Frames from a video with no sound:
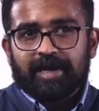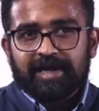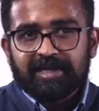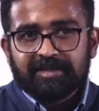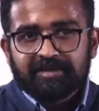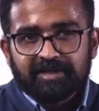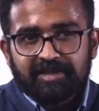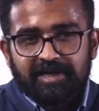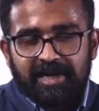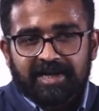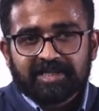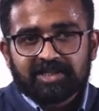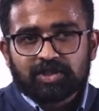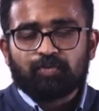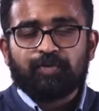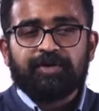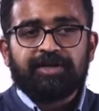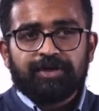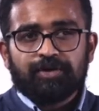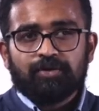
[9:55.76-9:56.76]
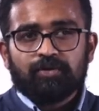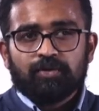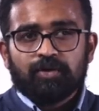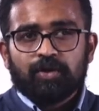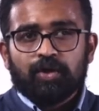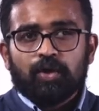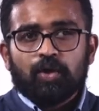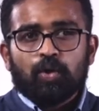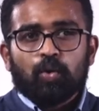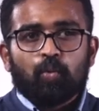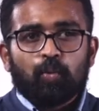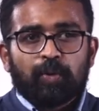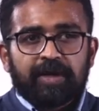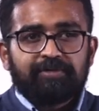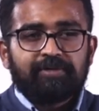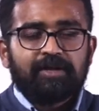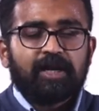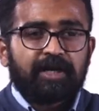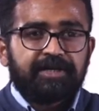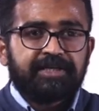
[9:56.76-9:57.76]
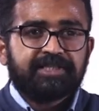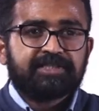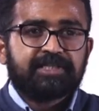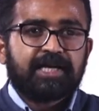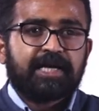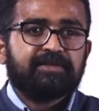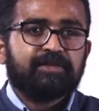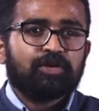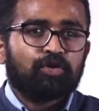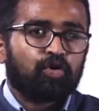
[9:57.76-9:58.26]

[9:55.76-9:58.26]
In the next video, we will understand